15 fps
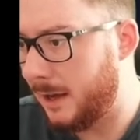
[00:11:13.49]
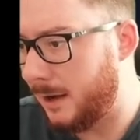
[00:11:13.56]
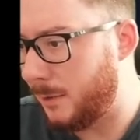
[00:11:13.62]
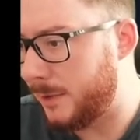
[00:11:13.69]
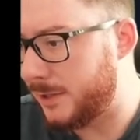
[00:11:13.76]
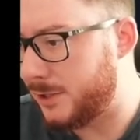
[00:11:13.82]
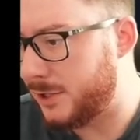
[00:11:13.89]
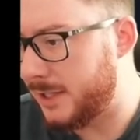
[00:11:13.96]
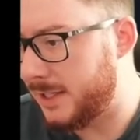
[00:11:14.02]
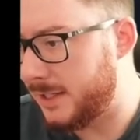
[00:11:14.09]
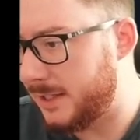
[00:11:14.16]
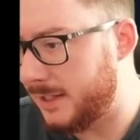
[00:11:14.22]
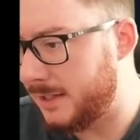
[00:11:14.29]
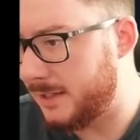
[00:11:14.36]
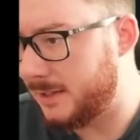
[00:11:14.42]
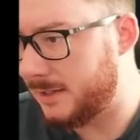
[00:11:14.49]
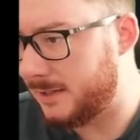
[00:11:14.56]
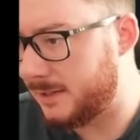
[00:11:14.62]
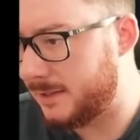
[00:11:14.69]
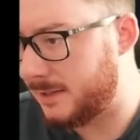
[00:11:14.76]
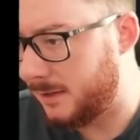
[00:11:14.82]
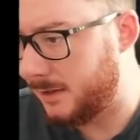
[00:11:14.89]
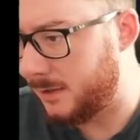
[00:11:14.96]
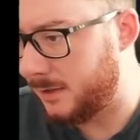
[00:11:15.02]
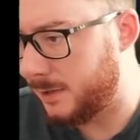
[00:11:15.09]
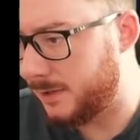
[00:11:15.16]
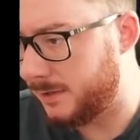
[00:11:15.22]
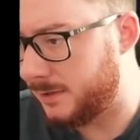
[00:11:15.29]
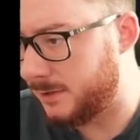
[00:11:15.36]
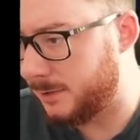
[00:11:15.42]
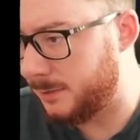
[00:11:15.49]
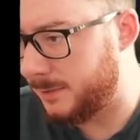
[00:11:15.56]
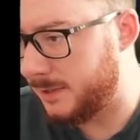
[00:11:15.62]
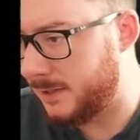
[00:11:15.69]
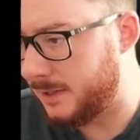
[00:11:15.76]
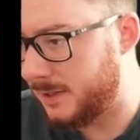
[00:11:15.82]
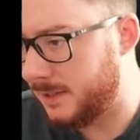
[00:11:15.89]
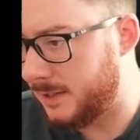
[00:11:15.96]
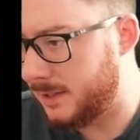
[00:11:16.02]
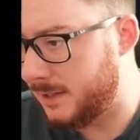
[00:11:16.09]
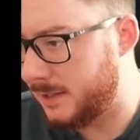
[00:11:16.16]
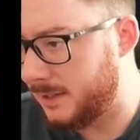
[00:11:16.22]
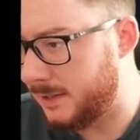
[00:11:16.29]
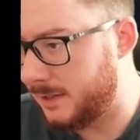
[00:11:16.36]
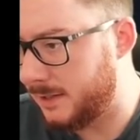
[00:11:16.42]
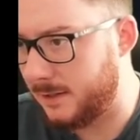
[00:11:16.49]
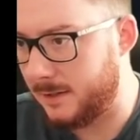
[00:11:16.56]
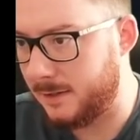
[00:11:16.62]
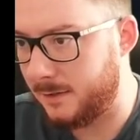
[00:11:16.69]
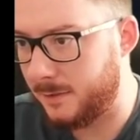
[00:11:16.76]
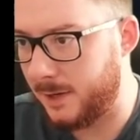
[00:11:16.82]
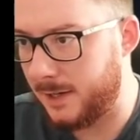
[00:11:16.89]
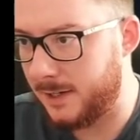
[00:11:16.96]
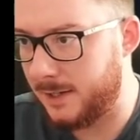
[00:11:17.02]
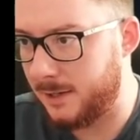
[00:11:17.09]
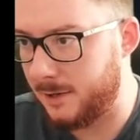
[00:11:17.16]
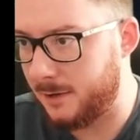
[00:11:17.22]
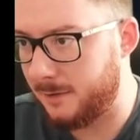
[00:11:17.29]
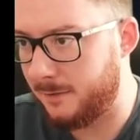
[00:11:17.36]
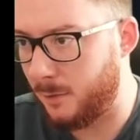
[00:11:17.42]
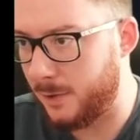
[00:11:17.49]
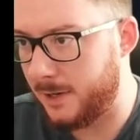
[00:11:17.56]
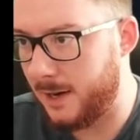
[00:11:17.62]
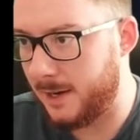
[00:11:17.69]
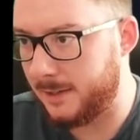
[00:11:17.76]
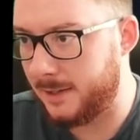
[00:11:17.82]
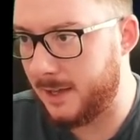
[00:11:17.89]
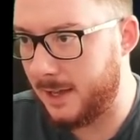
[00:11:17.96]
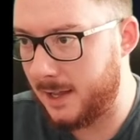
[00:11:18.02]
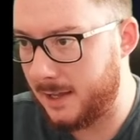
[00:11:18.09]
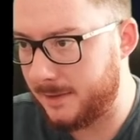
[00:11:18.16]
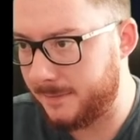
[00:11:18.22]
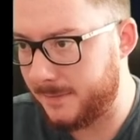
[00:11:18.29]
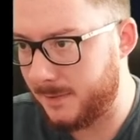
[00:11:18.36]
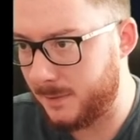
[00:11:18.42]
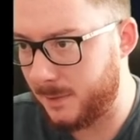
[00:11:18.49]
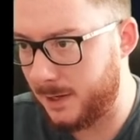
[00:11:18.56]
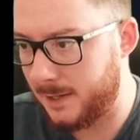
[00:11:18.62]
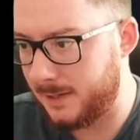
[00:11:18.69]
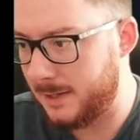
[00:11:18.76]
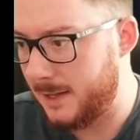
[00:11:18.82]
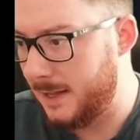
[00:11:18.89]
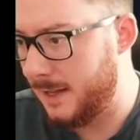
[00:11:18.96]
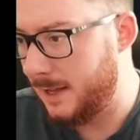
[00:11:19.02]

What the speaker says: which is going to be right here, 49K, right?